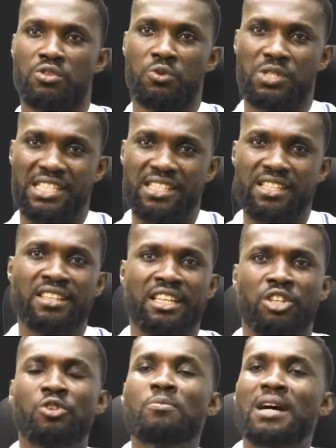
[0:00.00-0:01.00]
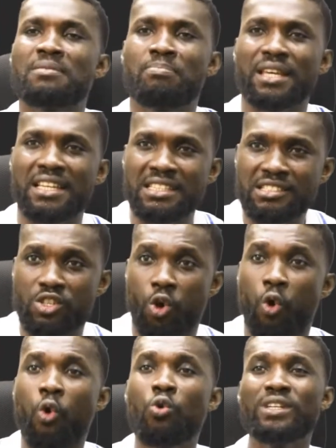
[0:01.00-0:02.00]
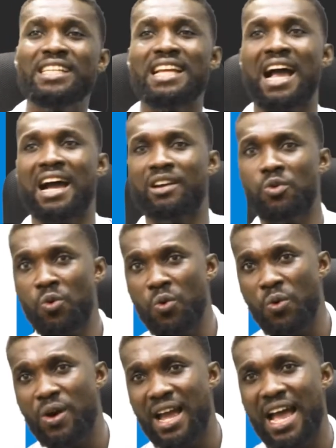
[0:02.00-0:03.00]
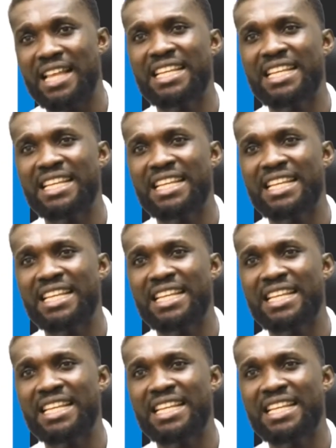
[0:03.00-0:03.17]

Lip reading: You see the human beings holding arrow,